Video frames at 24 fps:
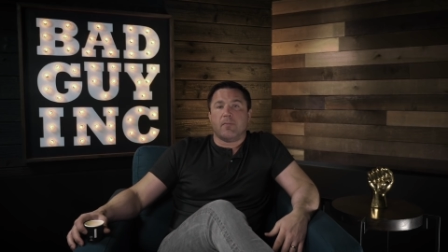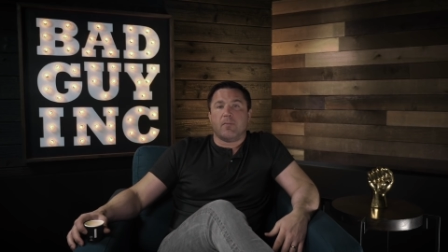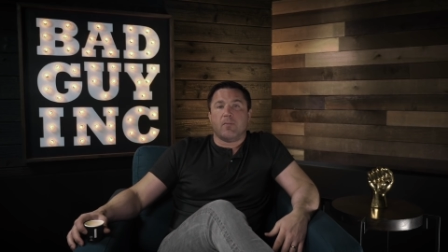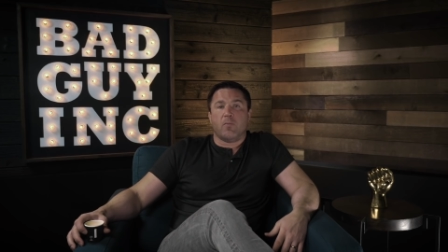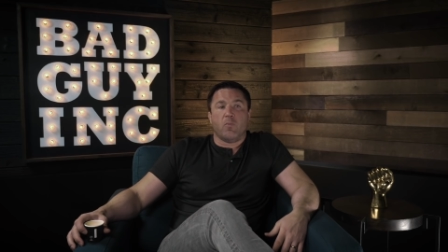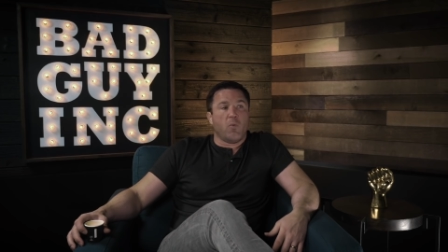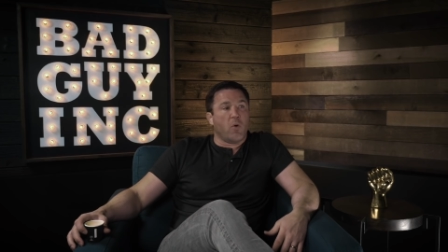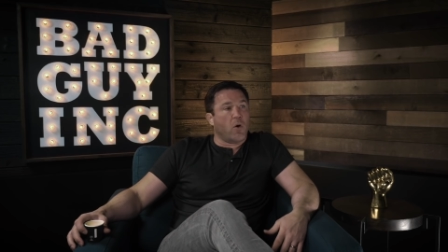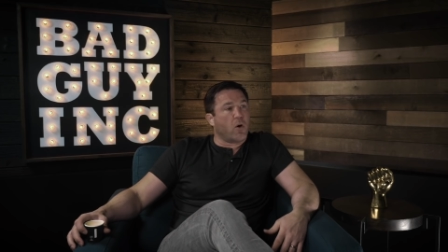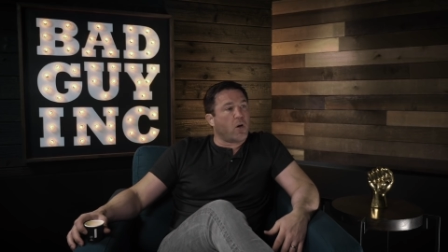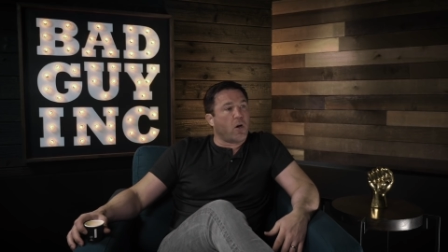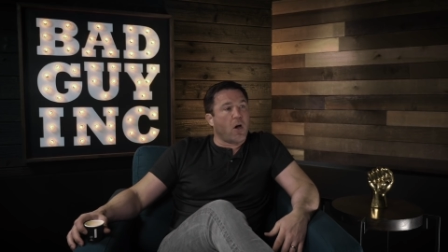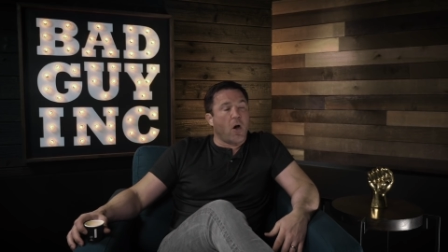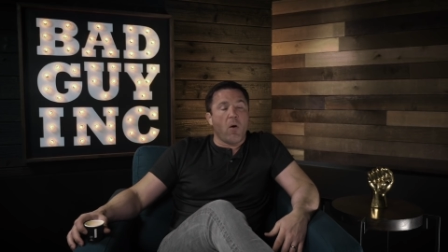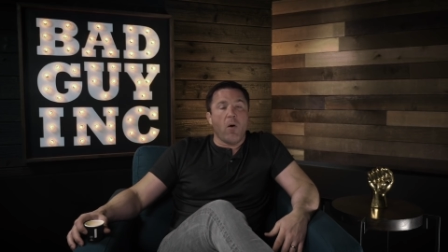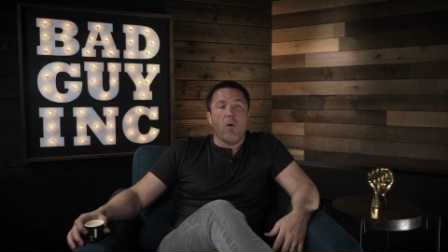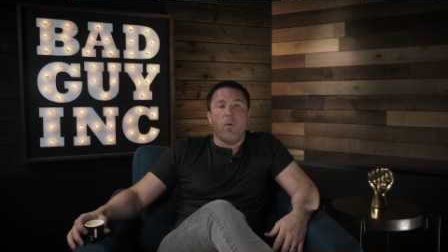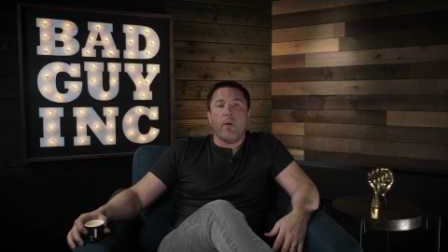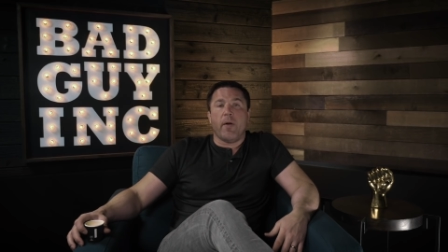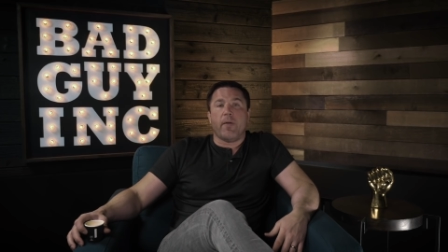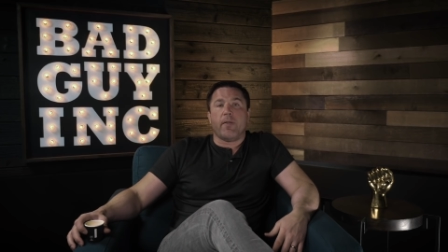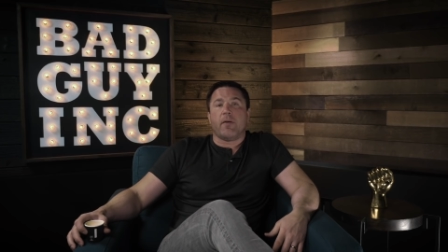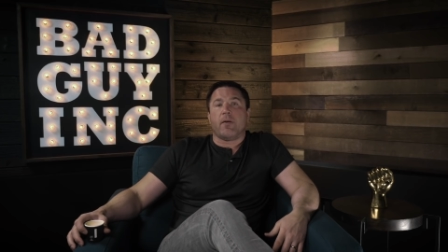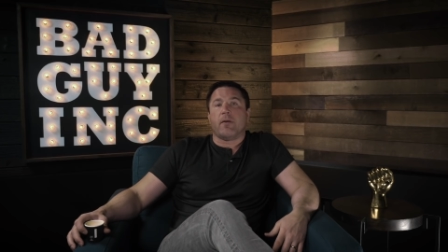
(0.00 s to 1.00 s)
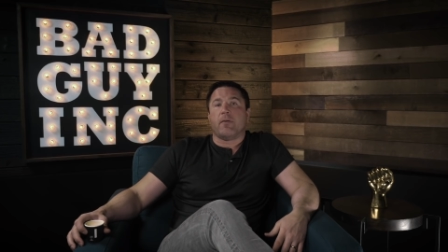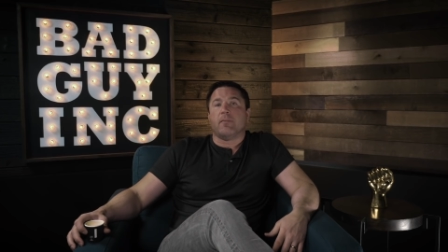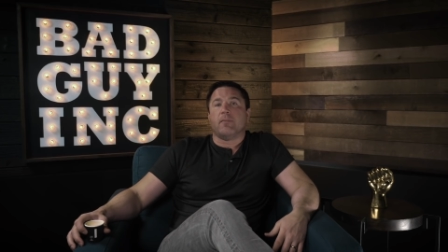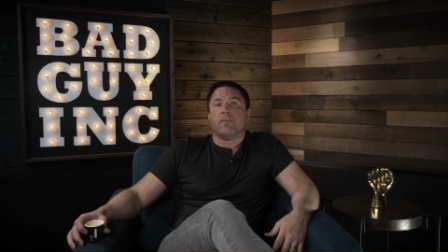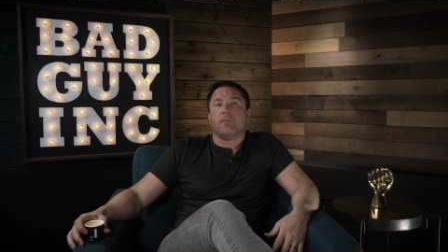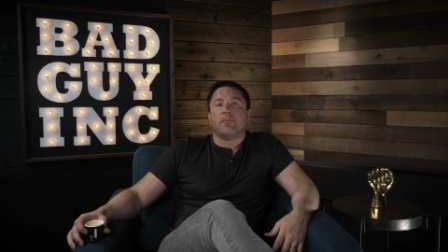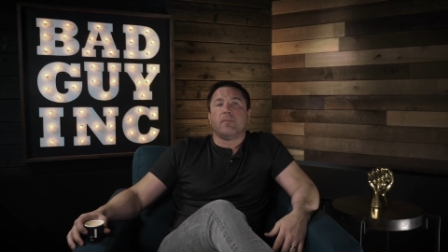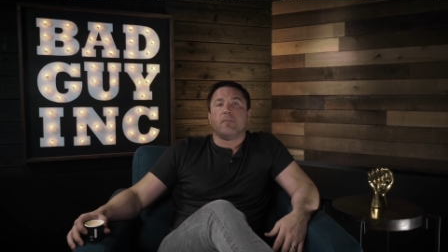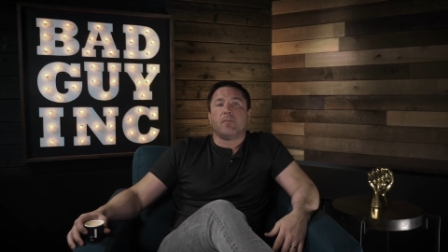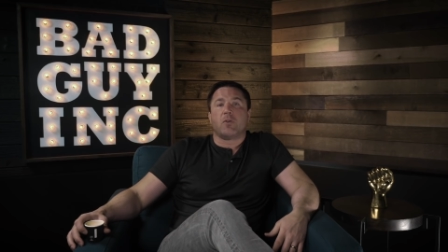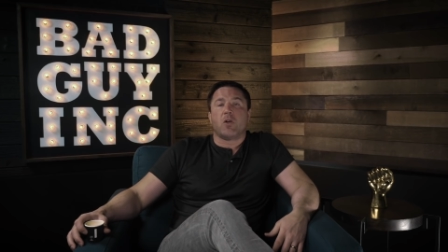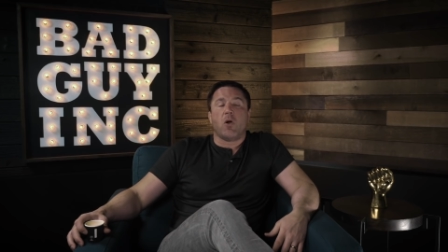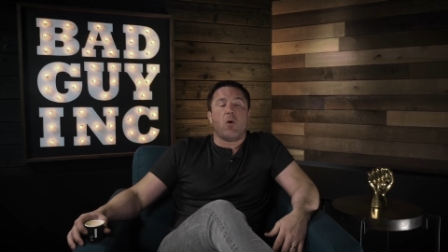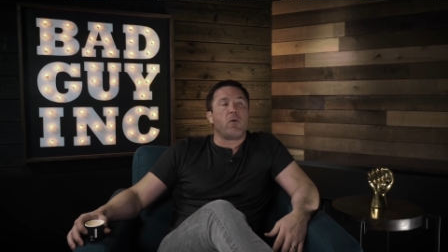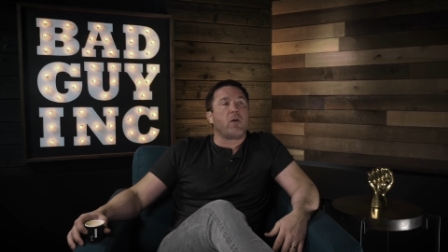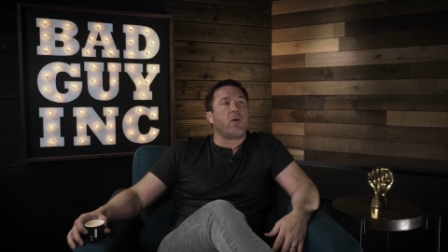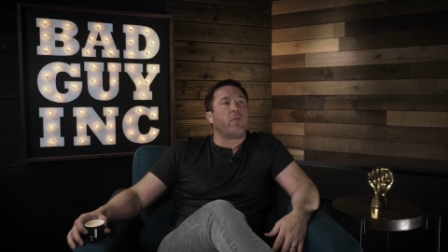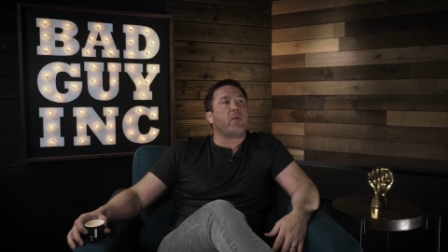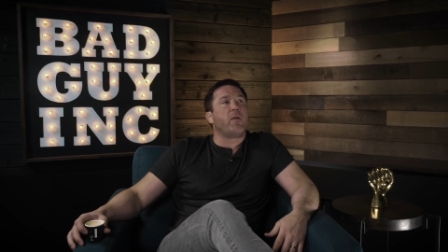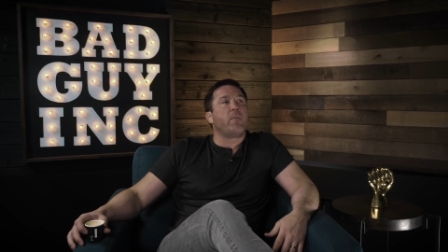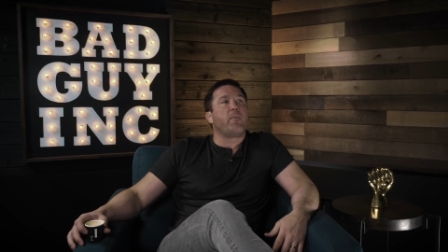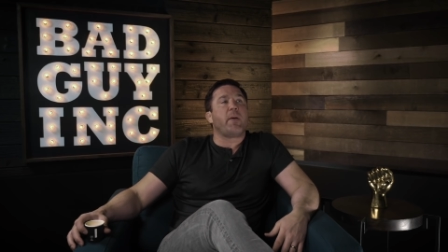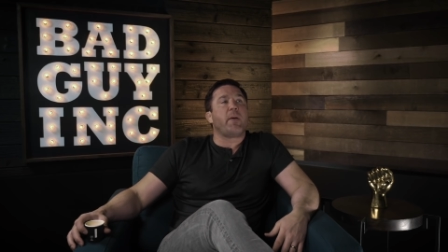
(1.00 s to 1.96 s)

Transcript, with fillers: We're going with her. Going over to